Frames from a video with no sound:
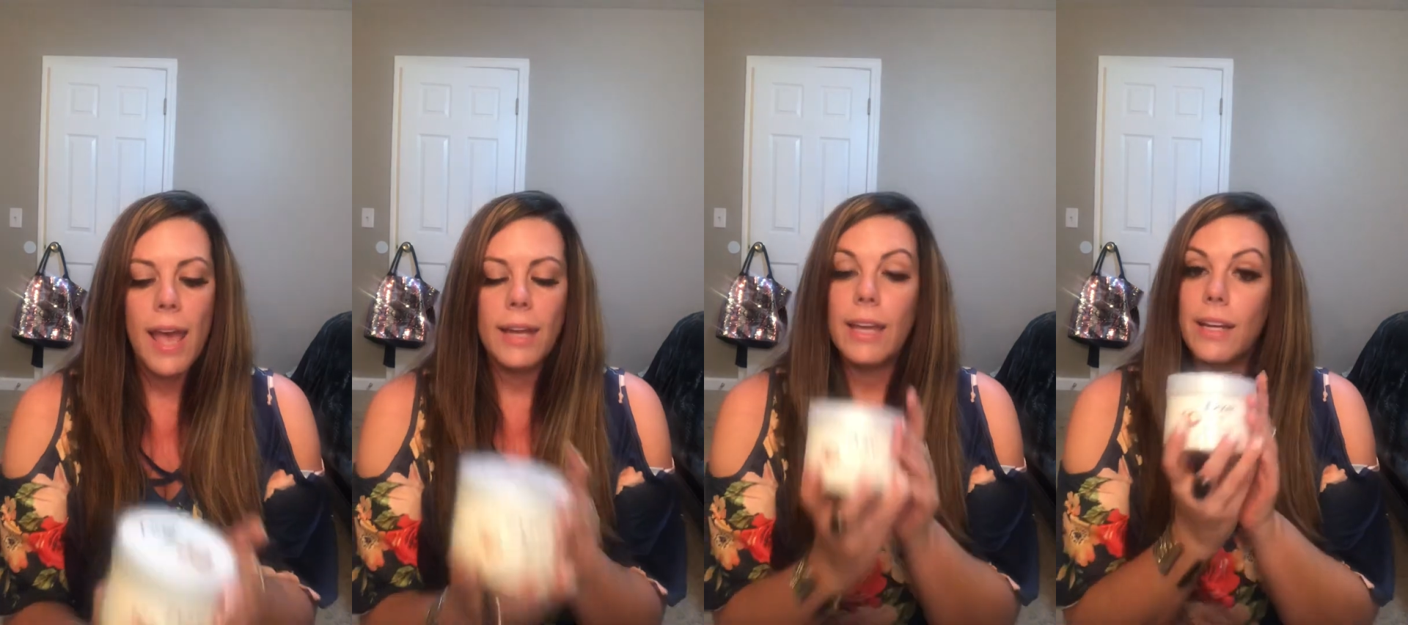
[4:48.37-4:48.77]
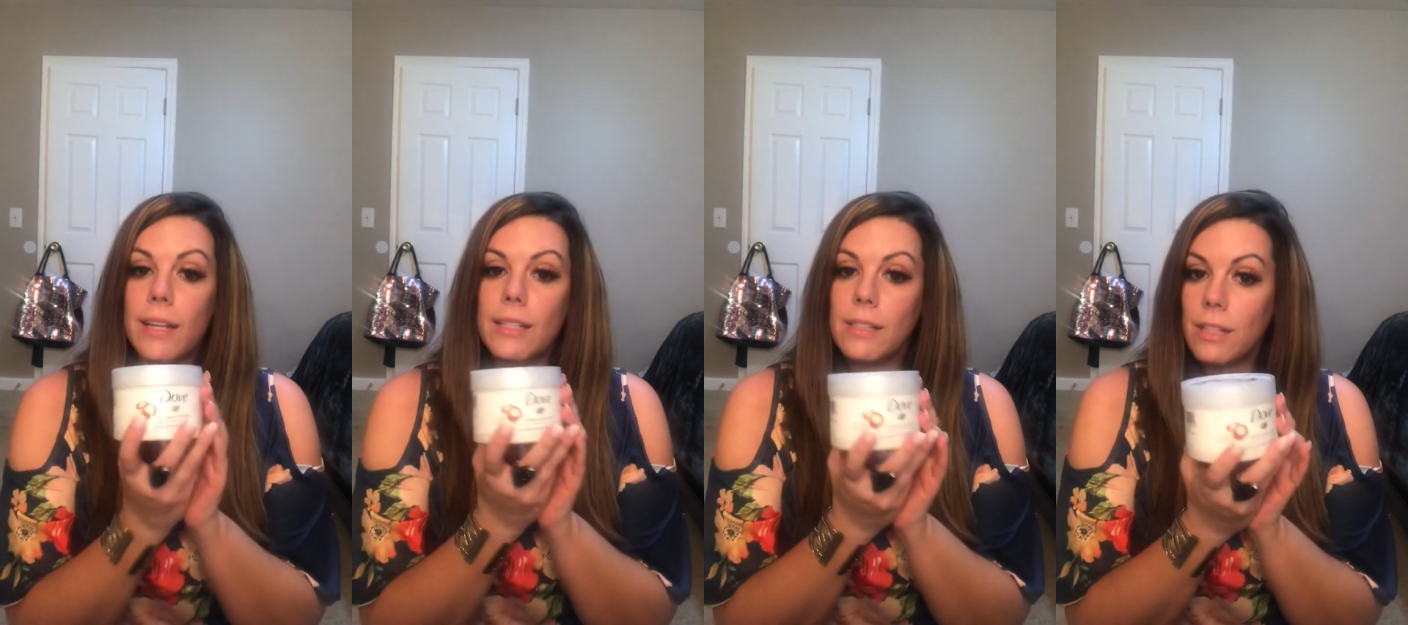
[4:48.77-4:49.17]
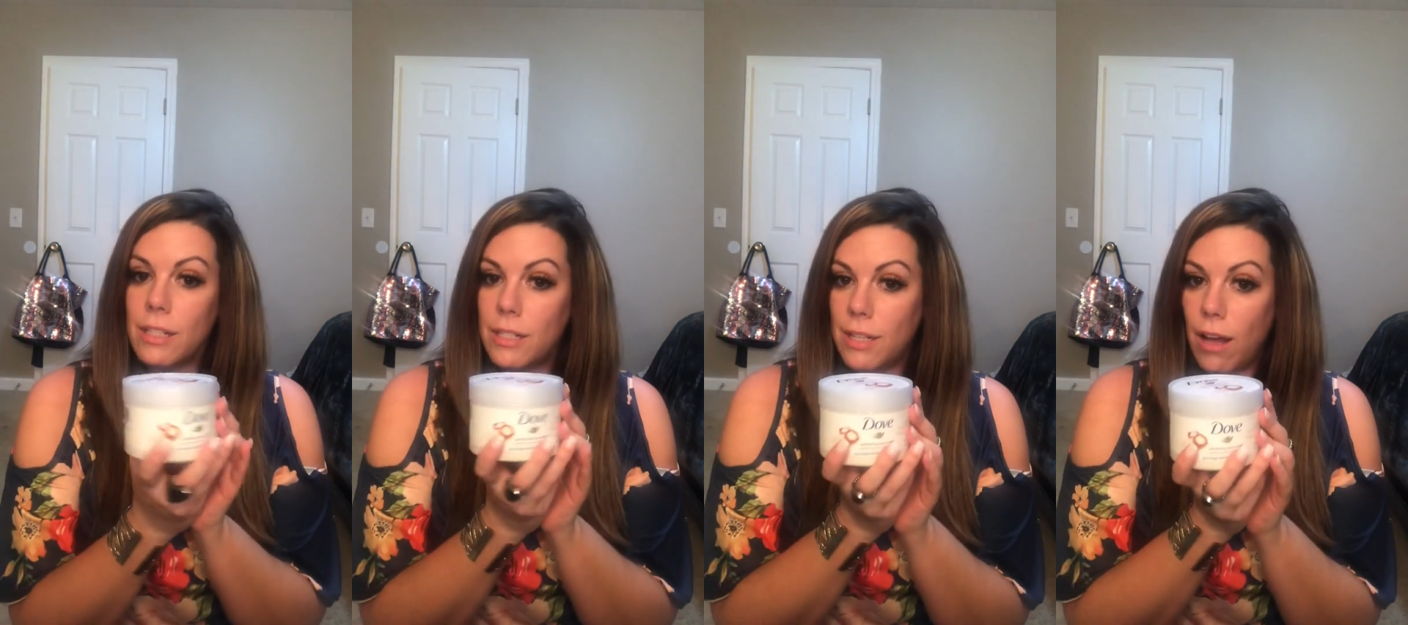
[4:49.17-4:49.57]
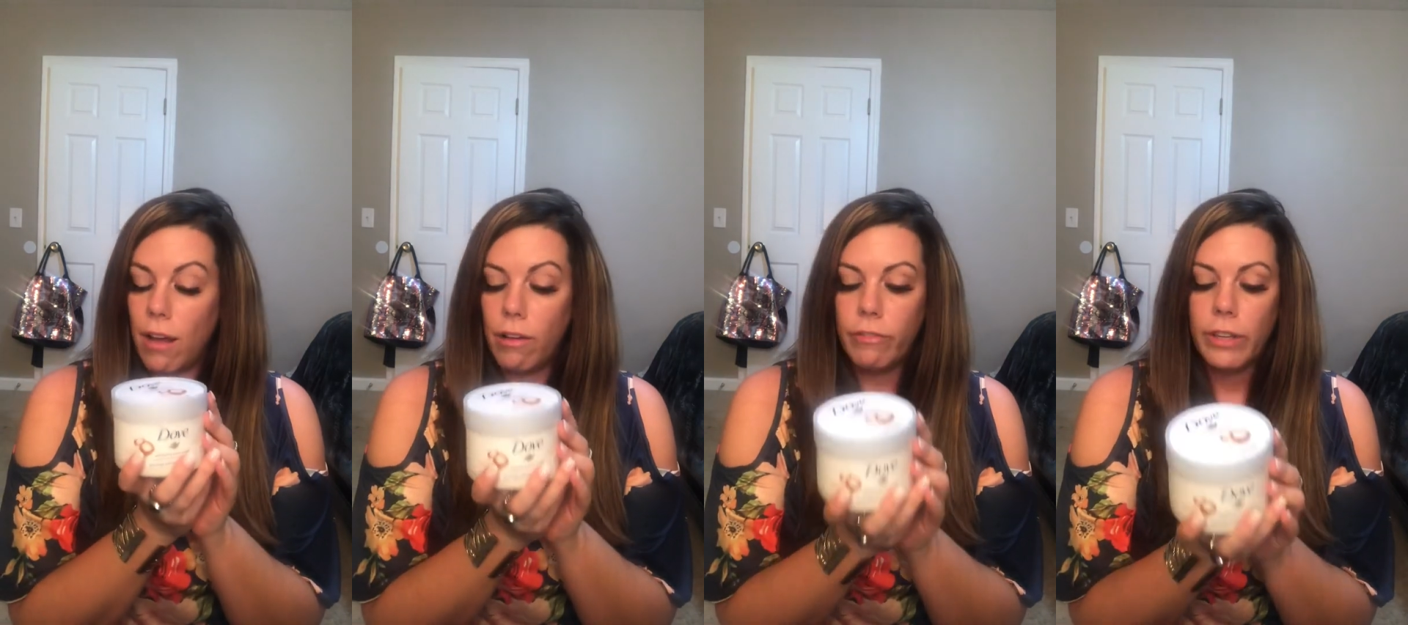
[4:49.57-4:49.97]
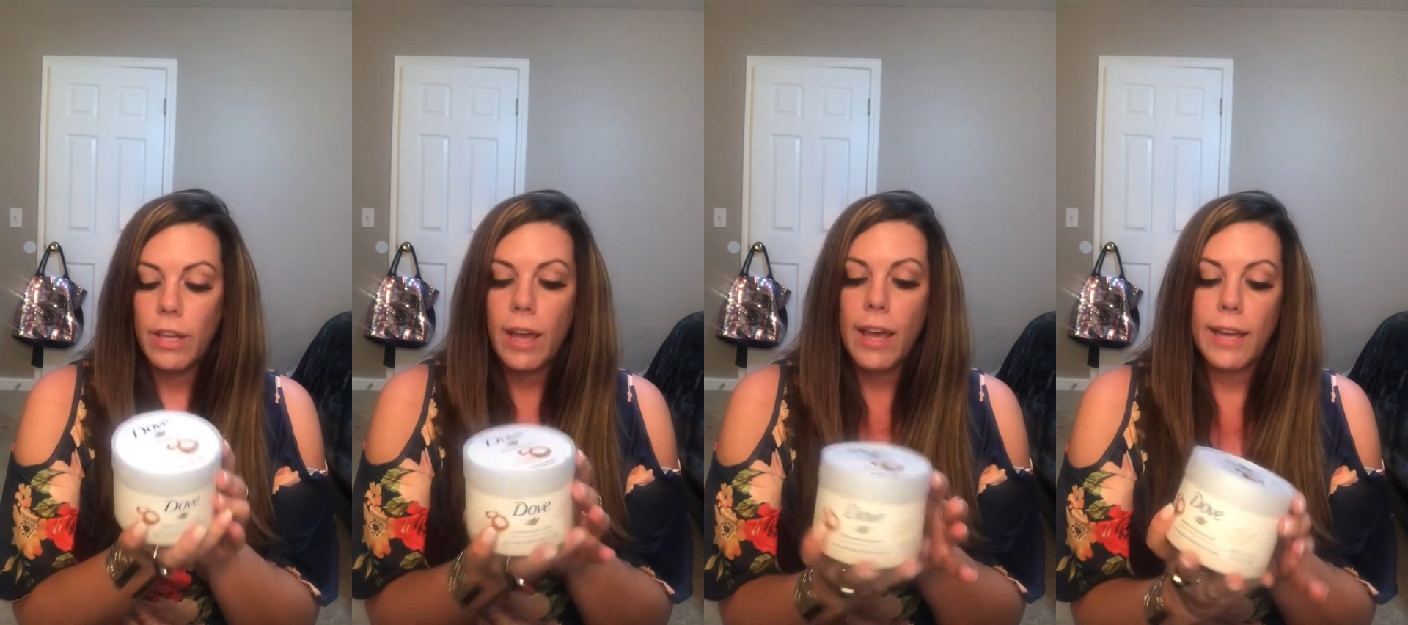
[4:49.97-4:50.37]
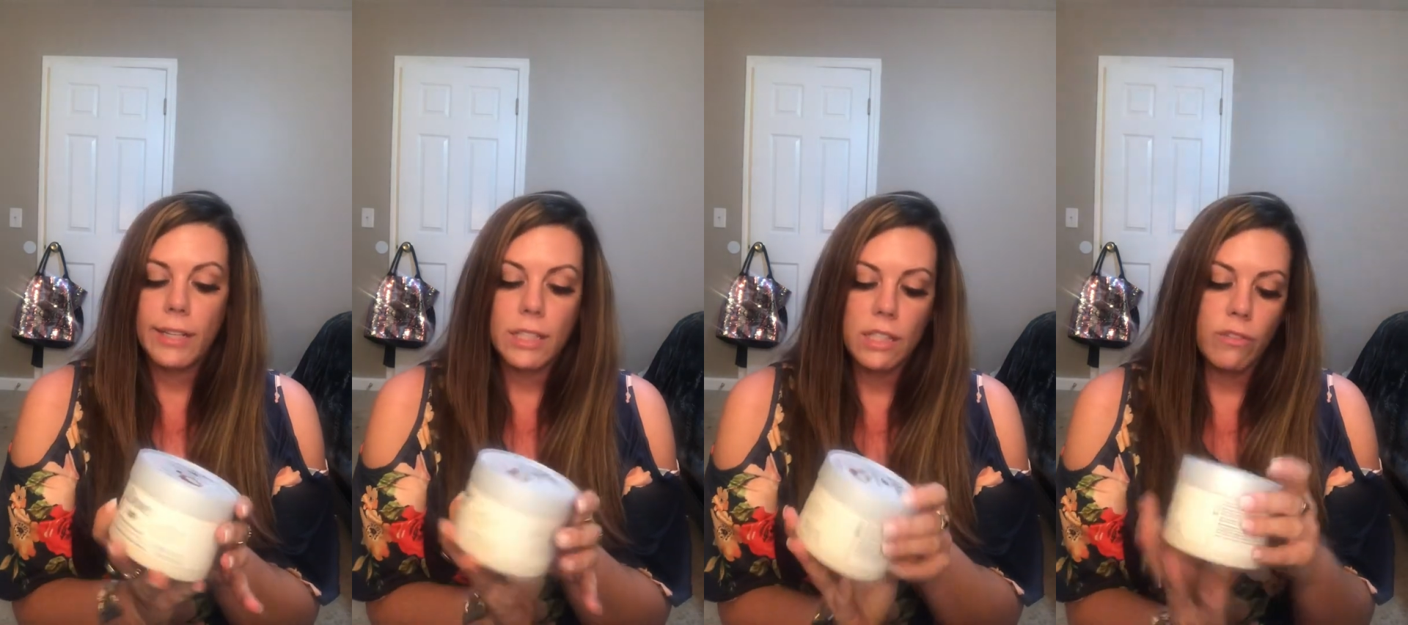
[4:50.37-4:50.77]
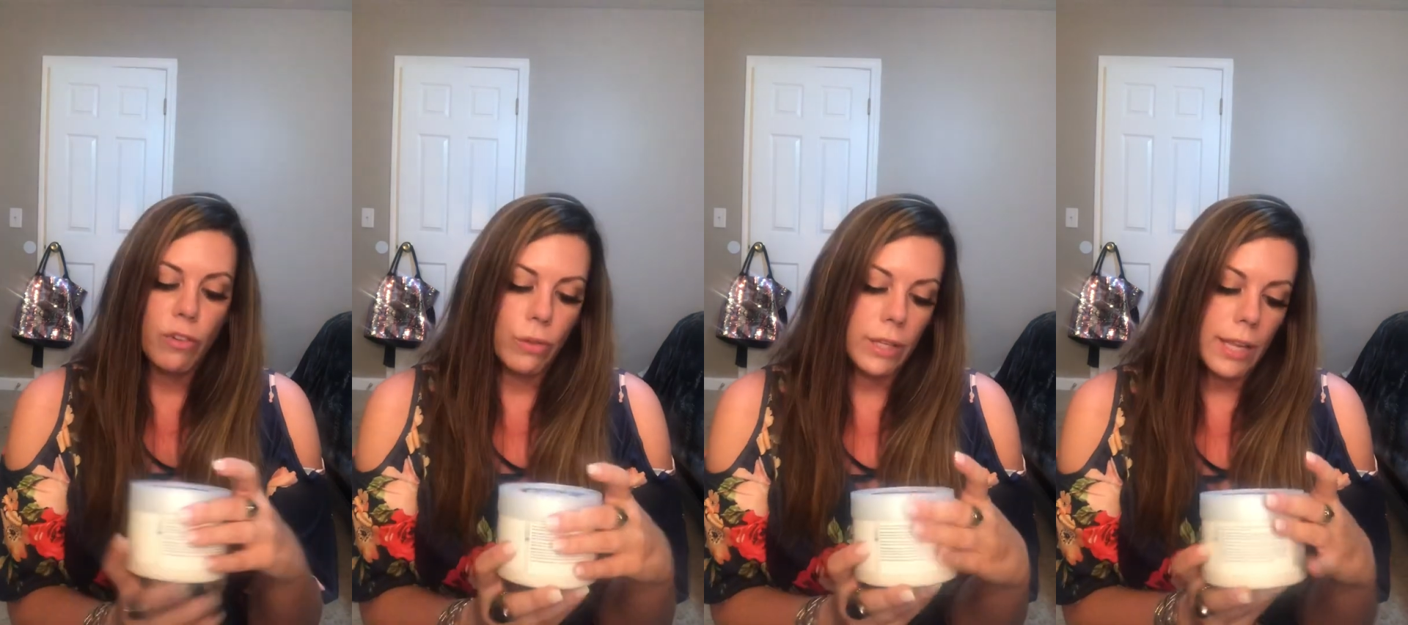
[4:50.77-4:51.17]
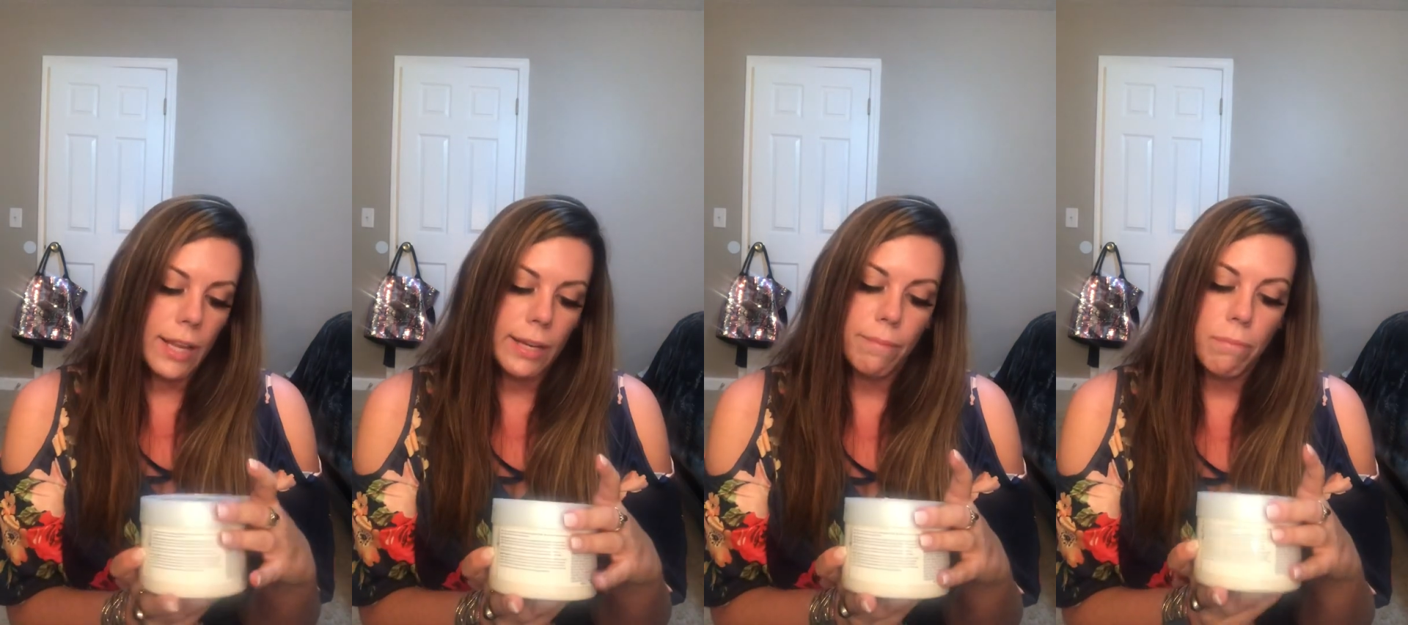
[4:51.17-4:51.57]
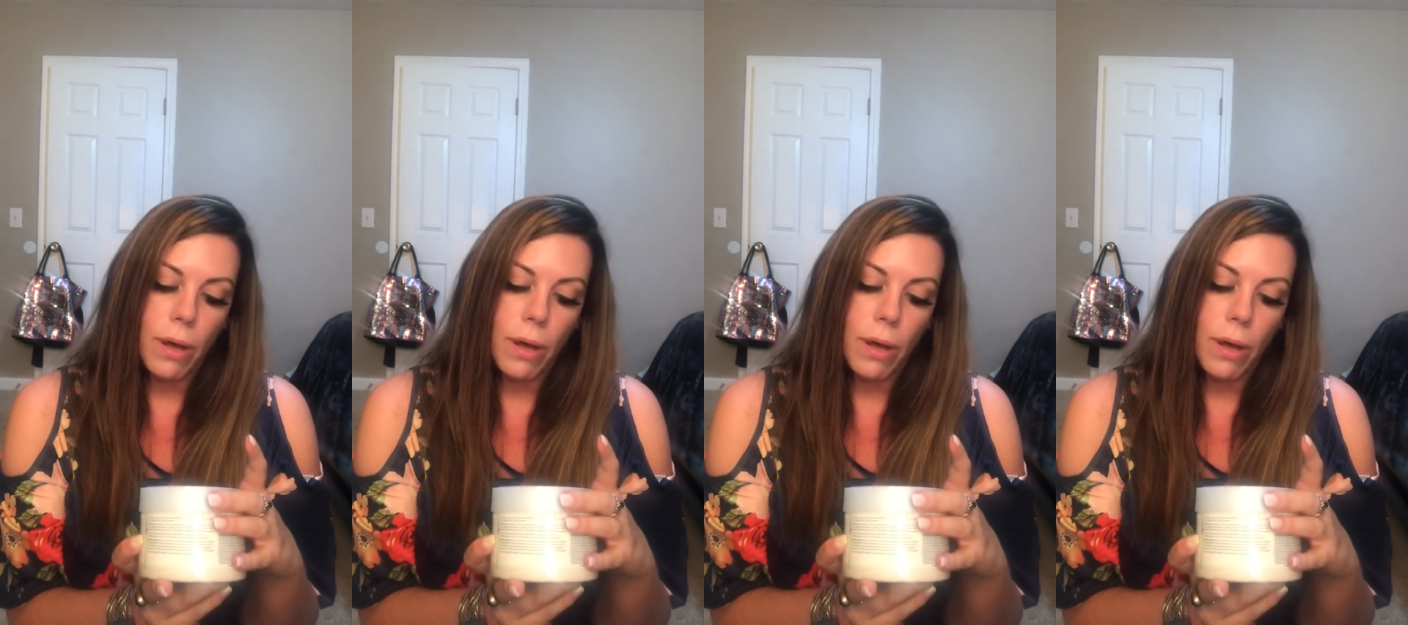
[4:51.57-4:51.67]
And it is the Dove Exfoliating